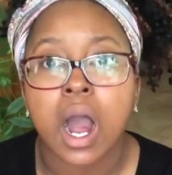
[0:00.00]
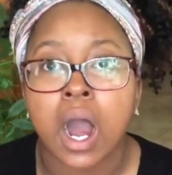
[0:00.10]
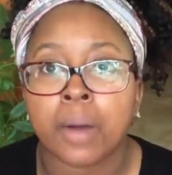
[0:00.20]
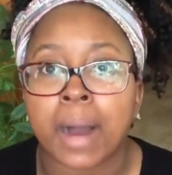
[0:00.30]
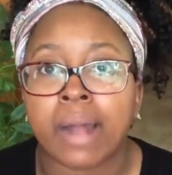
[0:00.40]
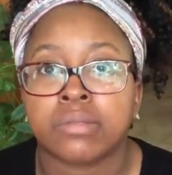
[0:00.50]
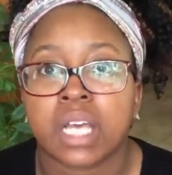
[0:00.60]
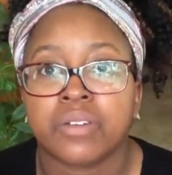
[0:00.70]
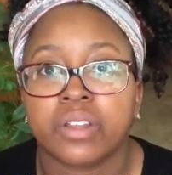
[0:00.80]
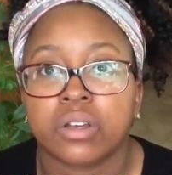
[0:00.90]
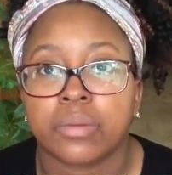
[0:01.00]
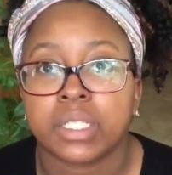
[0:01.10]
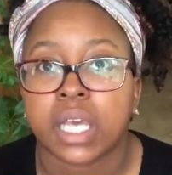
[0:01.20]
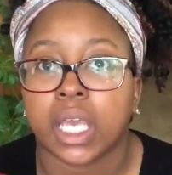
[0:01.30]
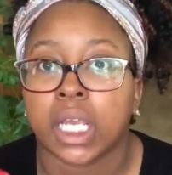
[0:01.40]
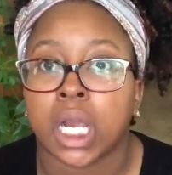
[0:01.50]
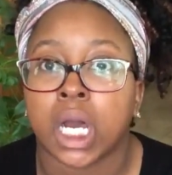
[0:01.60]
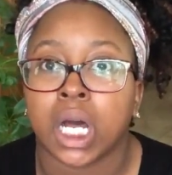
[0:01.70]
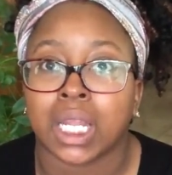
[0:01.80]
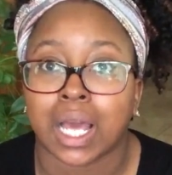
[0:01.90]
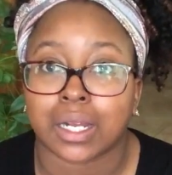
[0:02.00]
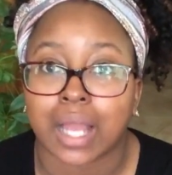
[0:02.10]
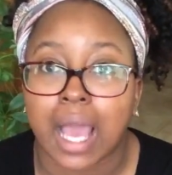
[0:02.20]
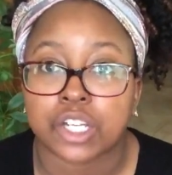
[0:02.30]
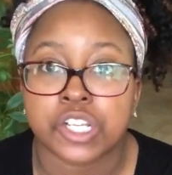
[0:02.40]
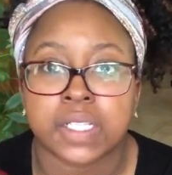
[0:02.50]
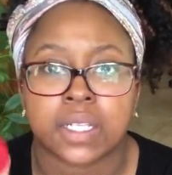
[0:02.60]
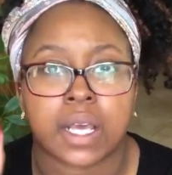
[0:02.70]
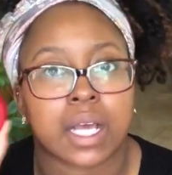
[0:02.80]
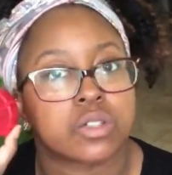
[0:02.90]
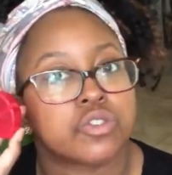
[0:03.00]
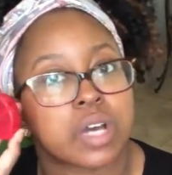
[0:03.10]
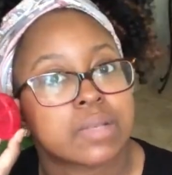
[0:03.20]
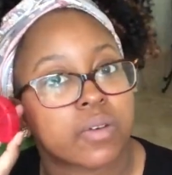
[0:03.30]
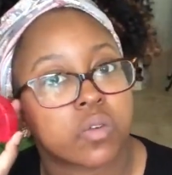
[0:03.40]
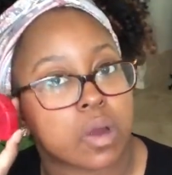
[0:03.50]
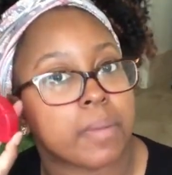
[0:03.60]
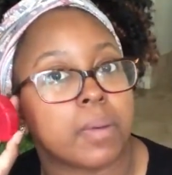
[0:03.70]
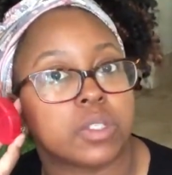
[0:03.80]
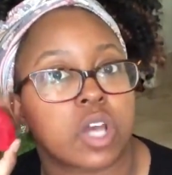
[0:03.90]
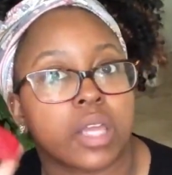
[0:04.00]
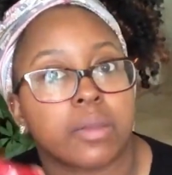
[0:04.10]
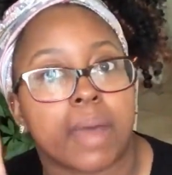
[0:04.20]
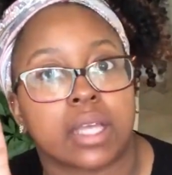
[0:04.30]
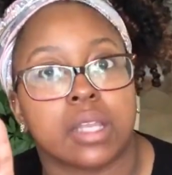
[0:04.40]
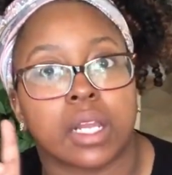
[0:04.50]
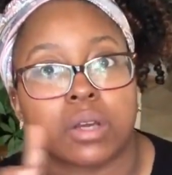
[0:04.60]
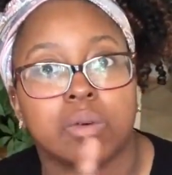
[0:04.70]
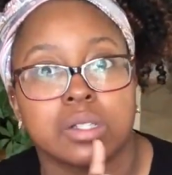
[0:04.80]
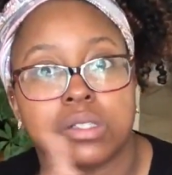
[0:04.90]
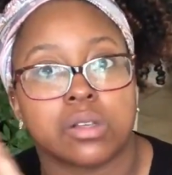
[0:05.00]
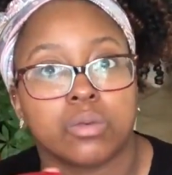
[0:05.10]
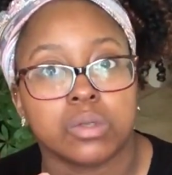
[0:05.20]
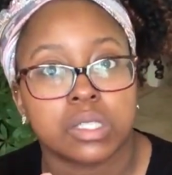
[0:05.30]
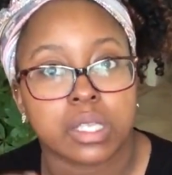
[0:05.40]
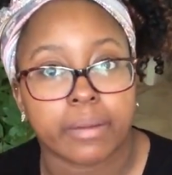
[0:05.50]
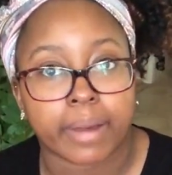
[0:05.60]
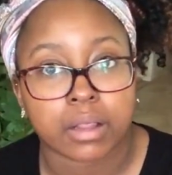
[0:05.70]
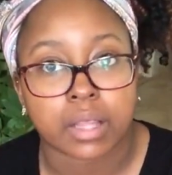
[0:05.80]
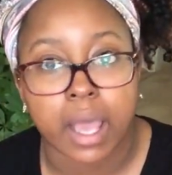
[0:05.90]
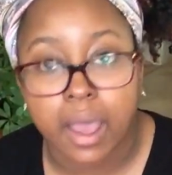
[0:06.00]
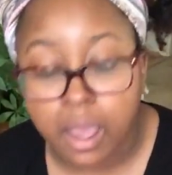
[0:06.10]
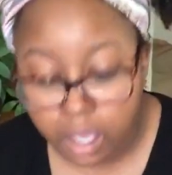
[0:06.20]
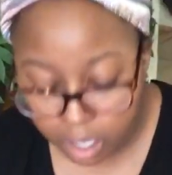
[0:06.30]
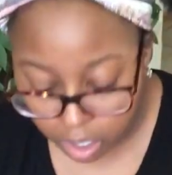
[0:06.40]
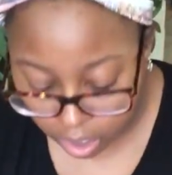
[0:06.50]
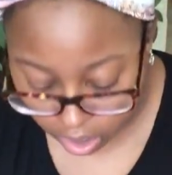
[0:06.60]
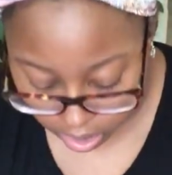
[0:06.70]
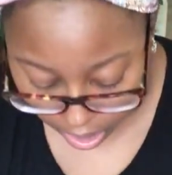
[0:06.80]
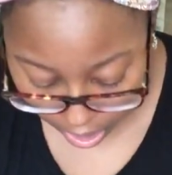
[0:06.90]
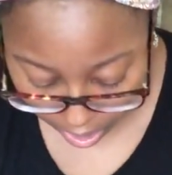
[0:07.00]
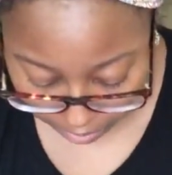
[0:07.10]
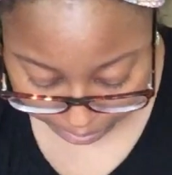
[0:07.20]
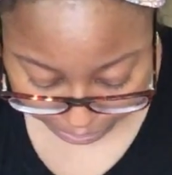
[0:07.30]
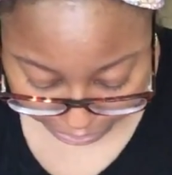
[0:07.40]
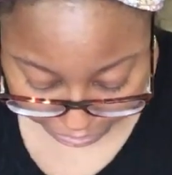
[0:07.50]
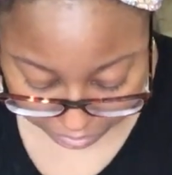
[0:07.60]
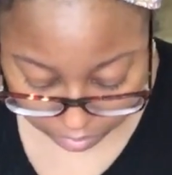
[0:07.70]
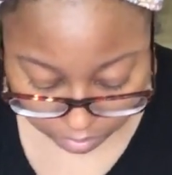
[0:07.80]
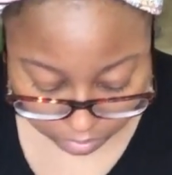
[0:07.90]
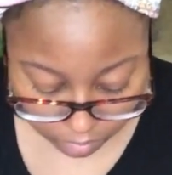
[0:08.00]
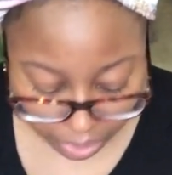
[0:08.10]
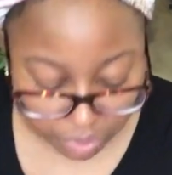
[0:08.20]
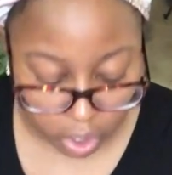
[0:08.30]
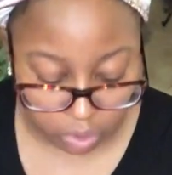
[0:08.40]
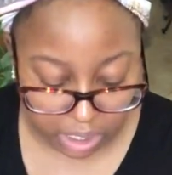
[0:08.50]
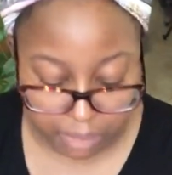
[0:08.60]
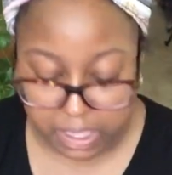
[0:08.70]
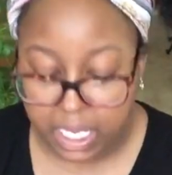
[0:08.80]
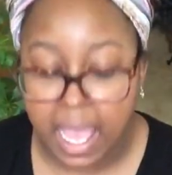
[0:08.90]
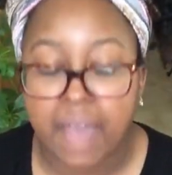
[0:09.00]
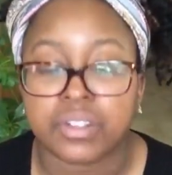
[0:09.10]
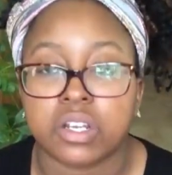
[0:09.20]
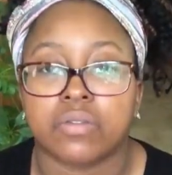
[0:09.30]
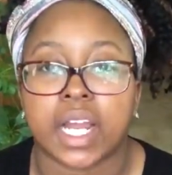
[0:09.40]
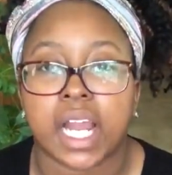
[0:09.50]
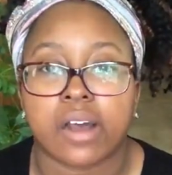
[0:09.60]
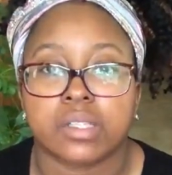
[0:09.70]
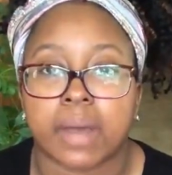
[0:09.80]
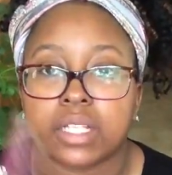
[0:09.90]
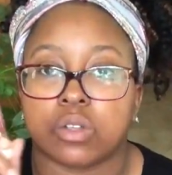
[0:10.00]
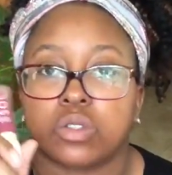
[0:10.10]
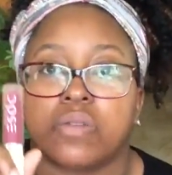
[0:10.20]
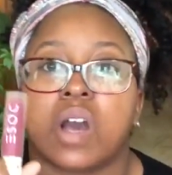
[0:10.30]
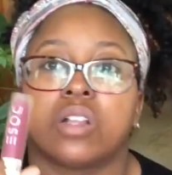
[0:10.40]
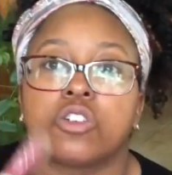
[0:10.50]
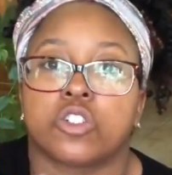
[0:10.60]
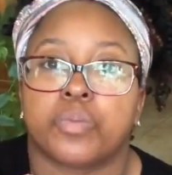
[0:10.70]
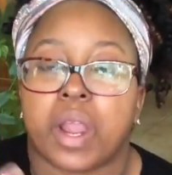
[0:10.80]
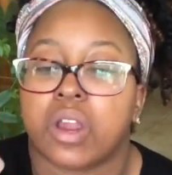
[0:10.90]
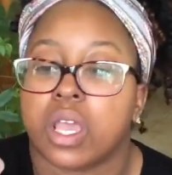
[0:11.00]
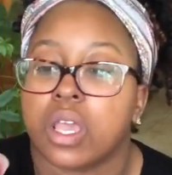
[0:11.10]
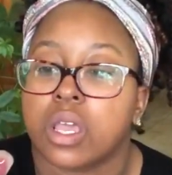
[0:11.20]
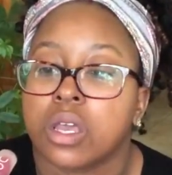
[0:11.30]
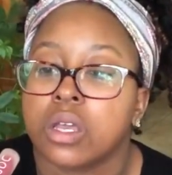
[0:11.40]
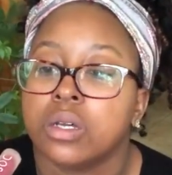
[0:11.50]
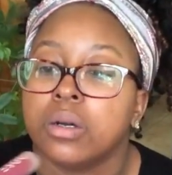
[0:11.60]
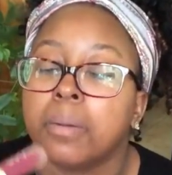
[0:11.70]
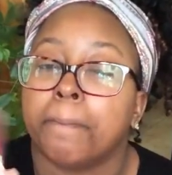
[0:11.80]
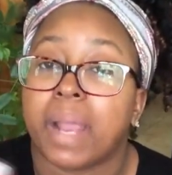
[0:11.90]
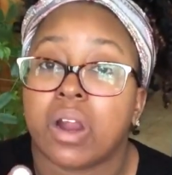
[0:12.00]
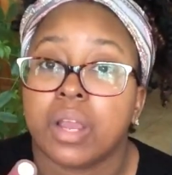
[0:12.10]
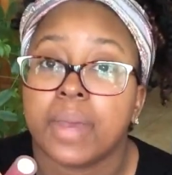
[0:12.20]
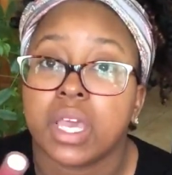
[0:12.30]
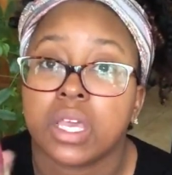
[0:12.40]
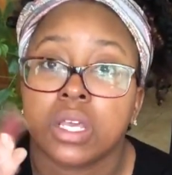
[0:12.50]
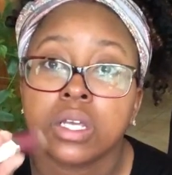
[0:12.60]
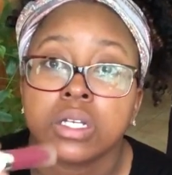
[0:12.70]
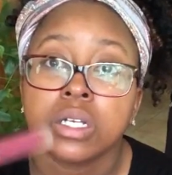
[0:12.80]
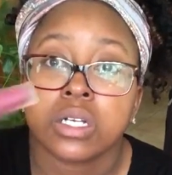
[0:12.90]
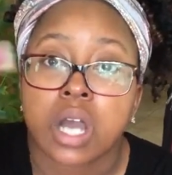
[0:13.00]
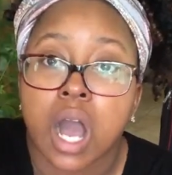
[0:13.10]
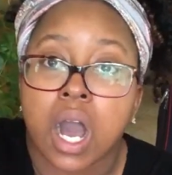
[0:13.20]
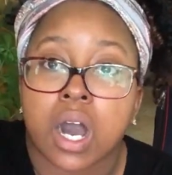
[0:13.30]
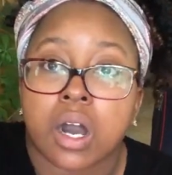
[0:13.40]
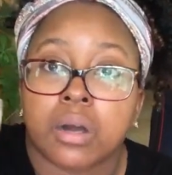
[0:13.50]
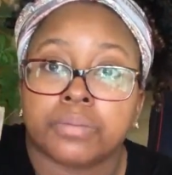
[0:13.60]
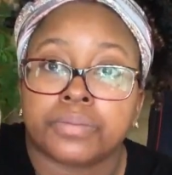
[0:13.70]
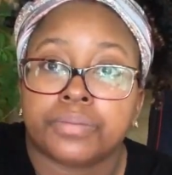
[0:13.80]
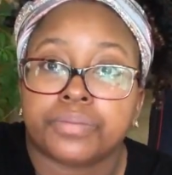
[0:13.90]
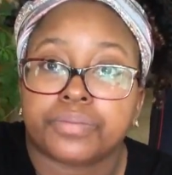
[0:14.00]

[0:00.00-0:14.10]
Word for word: Um, I'm definitely going to be taking a lot of lashes. And like I told you guys before, I might be trying the magnetic one. So we'll see about that. Um, the only lipstick I have in here right now is my Dose of Colors Berry, Berry Me. Um,